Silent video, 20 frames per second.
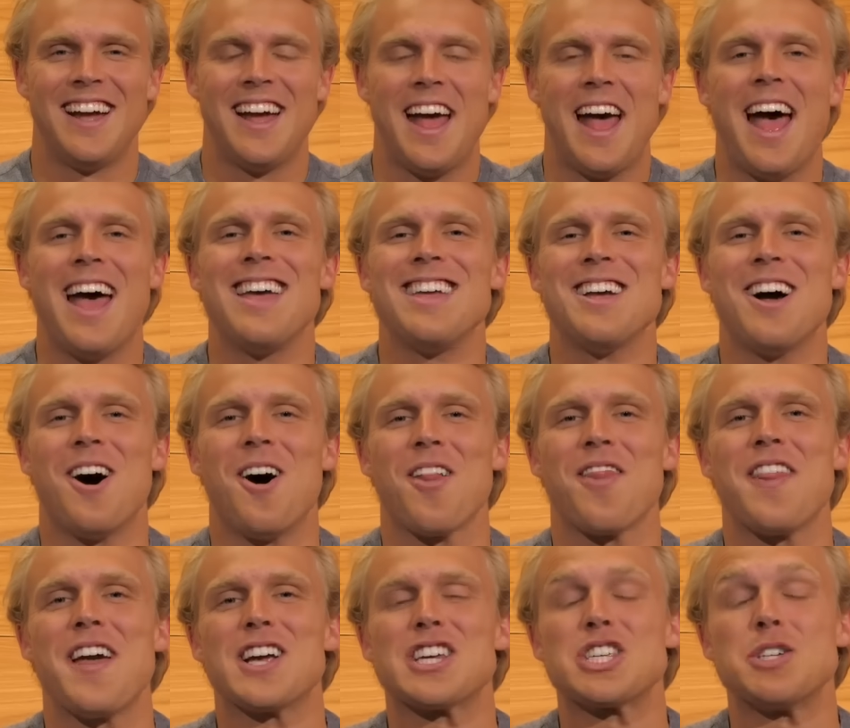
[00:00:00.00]
Hey, y'all.
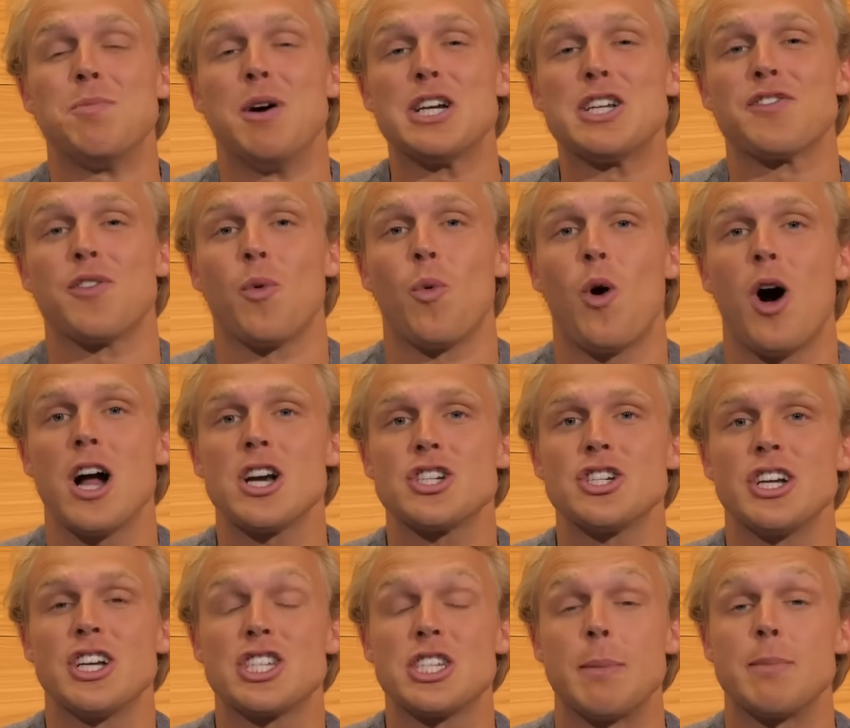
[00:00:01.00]
Thanks so much for
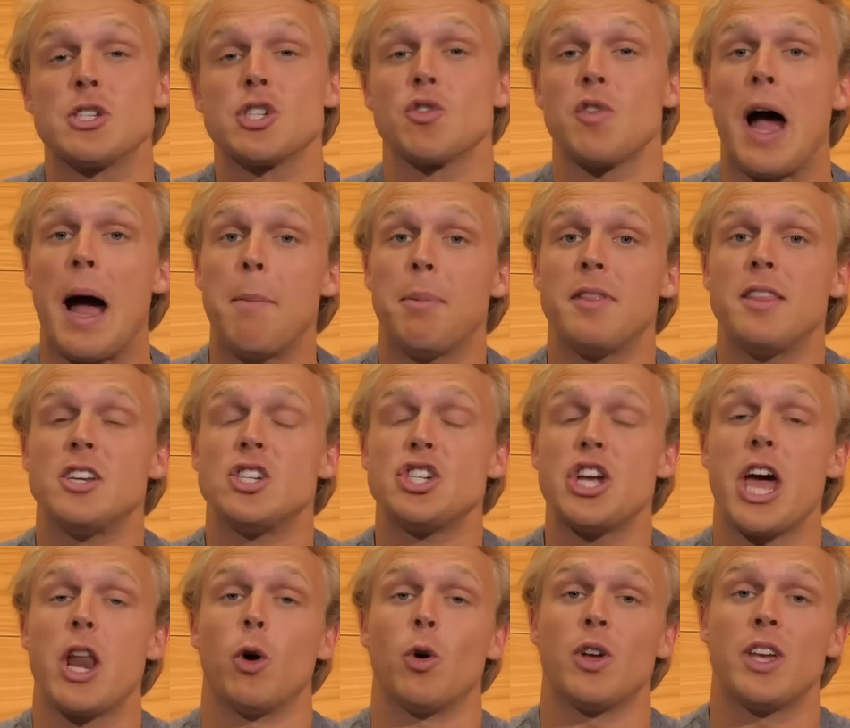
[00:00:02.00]
watching. Subscribe to the
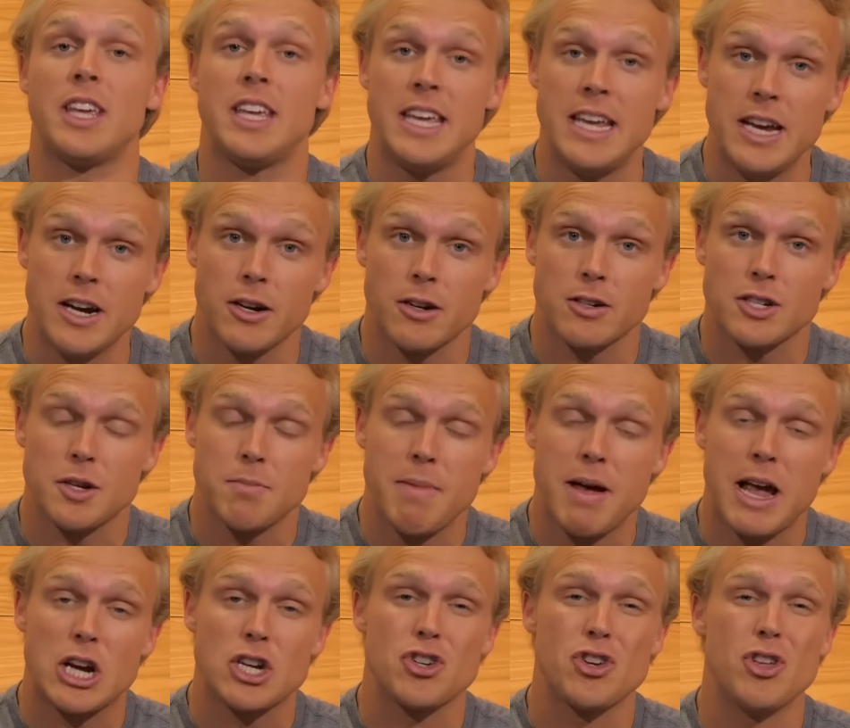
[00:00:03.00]
channel here to
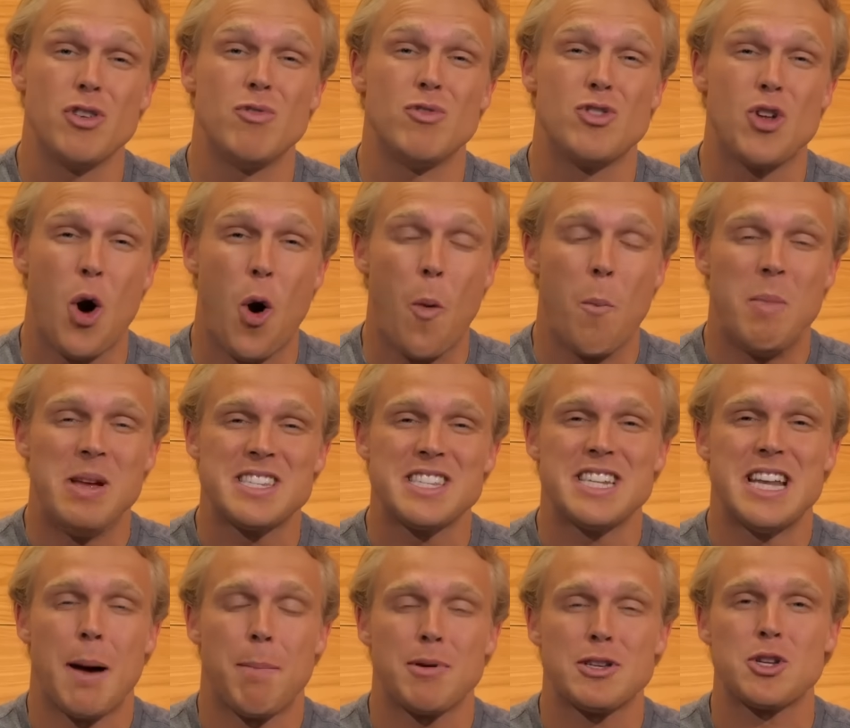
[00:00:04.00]
make sure you don't miss
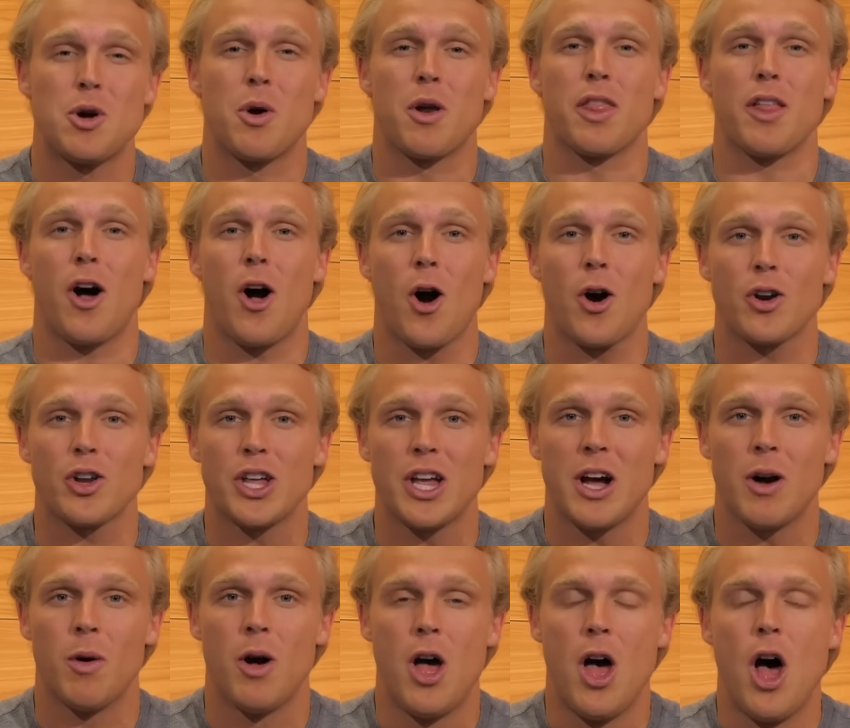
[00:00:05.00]
an episode of The Hard
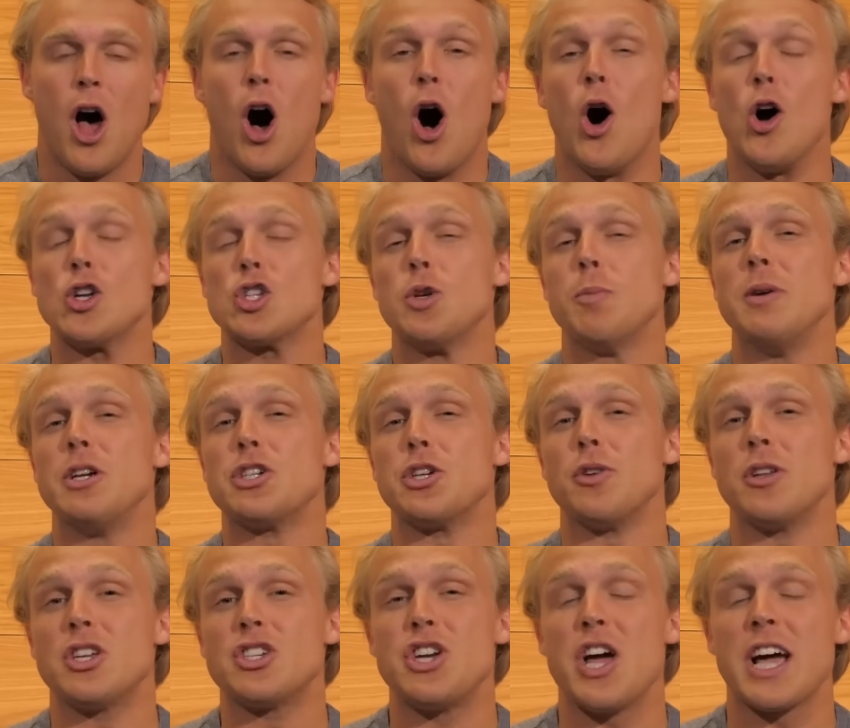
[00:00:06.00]
Count. Also, be
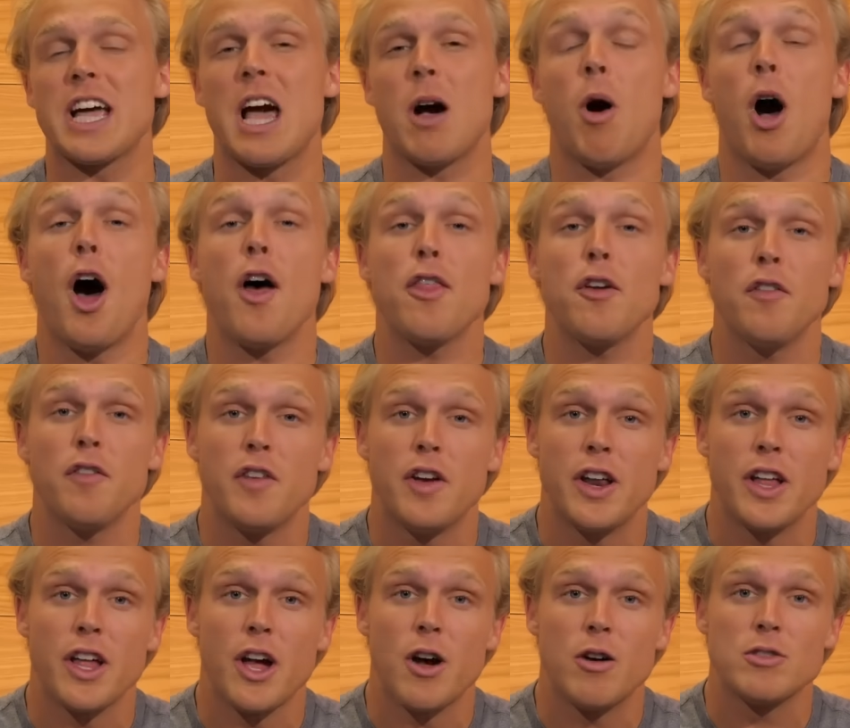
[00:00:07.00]
sure to check out other
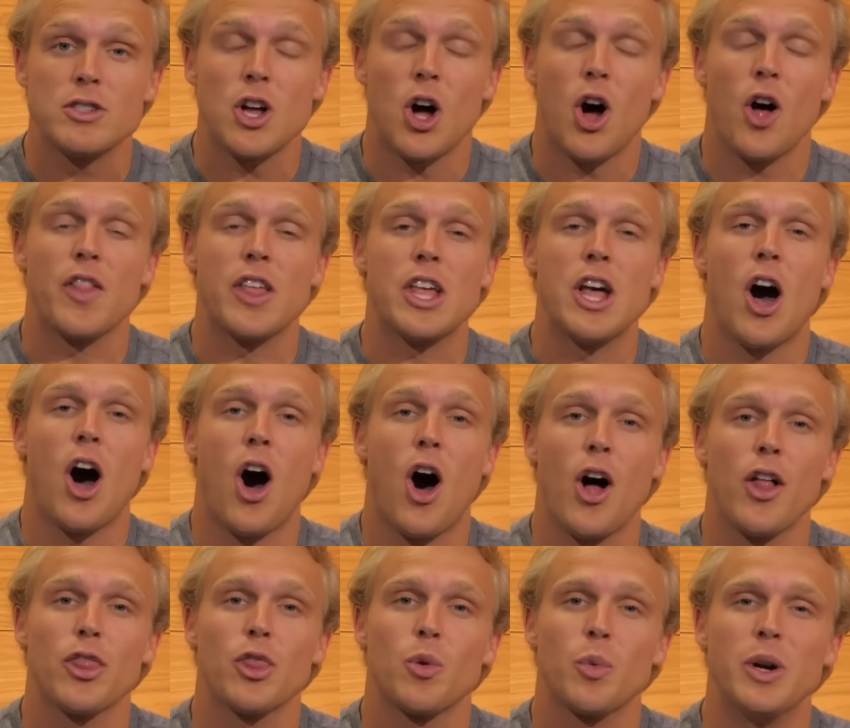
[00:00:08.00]
videos on the
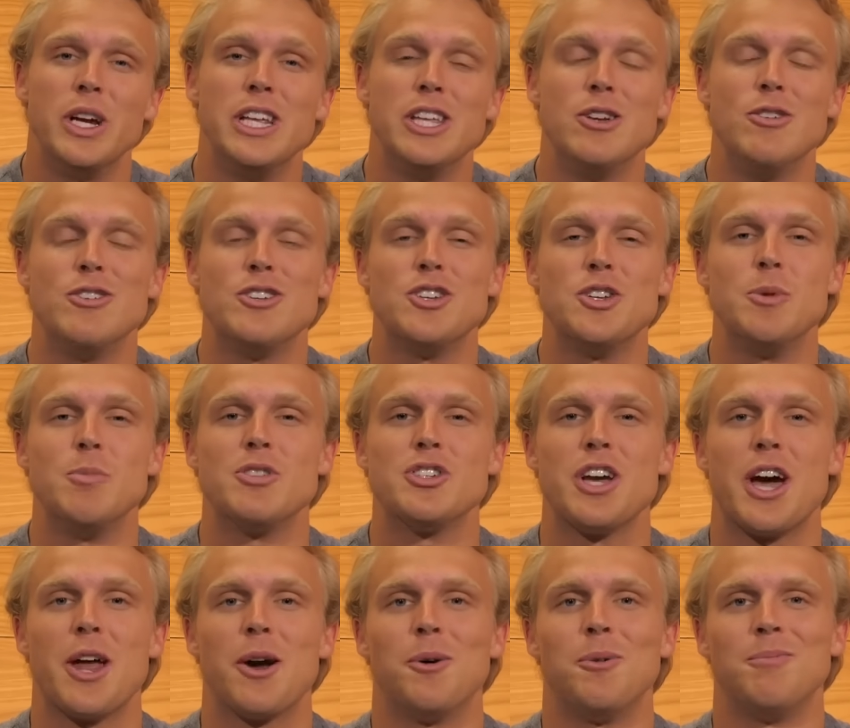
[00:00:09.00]
On3 YouTube
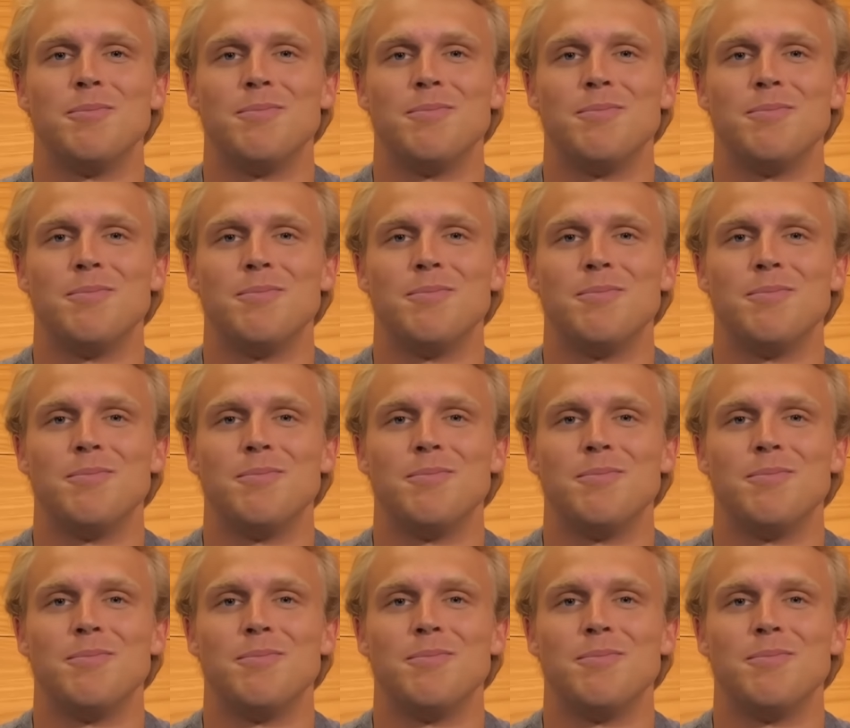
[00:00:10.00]
channel.